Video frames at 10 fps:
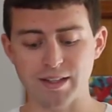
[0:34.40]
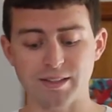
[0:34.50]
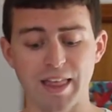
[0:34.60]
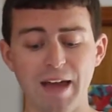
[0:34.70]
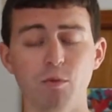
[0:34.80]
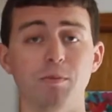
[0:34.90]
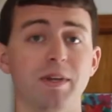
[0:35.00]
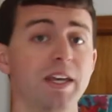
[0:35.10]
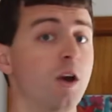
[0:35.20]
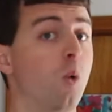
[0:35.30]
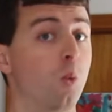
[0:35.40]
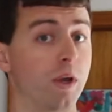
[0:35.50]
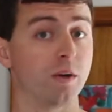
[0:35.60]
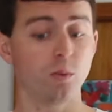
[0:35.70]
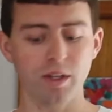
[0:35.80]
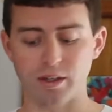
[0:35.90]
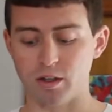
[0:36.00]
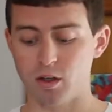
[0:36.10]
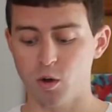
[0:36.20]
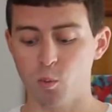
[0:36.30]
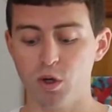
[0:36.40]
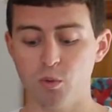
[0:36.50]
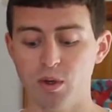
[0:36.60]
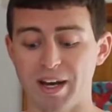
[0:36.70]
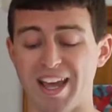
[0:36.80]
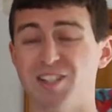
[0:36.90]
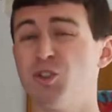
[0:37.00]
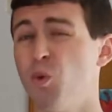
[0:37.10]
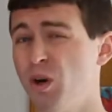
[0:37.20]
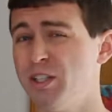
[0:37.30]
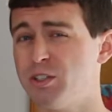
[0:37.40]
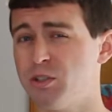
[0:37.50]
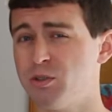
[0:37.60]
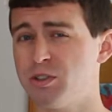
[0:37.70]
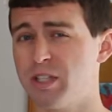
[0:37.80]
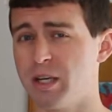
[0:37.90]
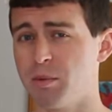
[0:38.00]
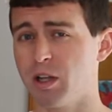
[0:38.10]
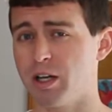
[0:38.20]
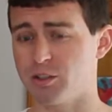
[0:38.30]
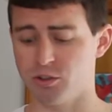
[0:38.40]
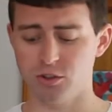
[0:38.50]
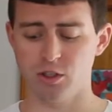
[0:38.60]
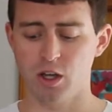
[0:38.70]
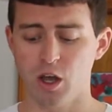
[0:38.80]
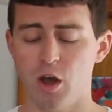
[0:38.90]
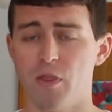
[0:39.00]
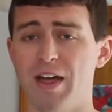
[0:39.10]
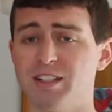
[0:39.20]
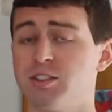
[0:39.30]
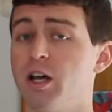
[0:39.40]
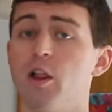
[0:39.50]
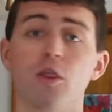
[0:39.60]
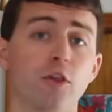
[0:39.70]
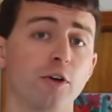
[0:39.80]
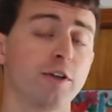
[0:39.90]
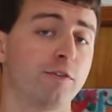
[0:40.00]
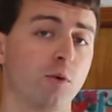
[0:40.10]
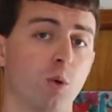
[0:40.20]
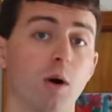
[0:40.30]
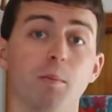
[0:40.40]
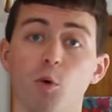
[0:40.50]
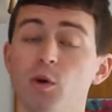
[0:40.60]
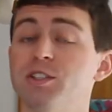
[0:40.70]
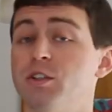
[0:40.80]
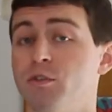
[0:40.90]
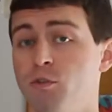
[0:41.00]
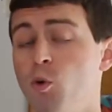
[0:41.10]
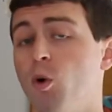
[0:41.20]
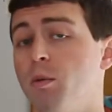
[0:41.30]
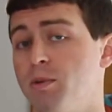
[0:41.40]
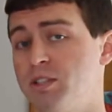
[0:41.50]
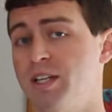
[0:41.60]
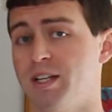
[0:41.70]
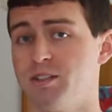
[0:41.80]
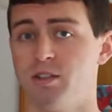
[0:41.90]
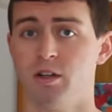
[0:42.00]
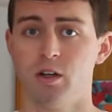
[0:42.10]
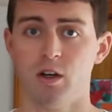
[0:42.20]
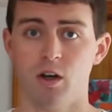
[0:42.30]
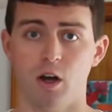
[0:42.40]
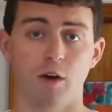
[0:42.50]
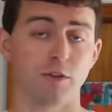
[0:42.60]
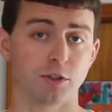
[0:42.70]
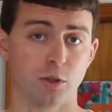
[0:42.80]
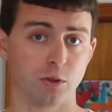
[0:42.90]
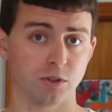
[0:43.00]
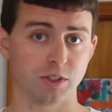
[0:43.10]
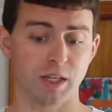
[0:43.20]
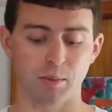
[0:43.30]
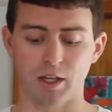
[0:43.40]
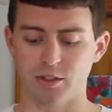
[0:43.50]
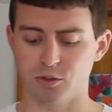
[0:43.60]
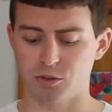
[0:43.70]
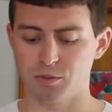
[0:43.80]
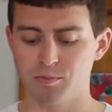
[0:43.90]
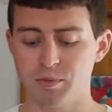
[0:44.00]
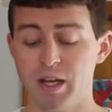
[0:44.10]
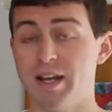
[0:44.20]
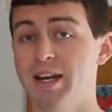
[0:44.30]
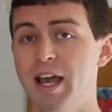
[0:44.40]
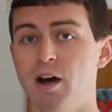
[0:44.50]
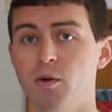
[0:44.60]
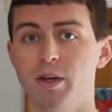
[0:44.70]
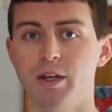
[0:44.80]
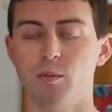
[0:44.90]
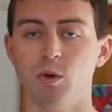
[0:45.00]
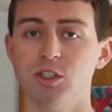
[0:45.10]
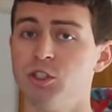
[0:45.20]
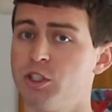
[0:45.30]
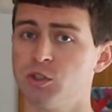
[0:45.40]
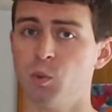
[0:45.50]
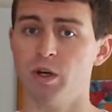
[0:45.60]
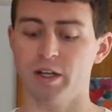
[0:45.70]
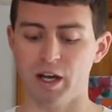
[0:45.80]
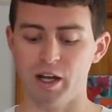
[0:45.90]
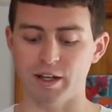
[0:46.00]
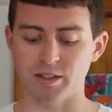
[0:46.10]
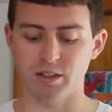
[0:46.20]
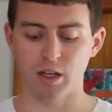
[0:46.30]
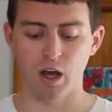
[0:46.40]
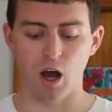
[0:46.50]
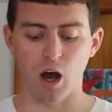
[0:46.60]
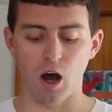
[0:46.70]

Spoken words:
And that would be Win-Win. Win-Win had 22 stabilizers. That's 34.4% of the total stabilizers. Now, it wasn't just one kind.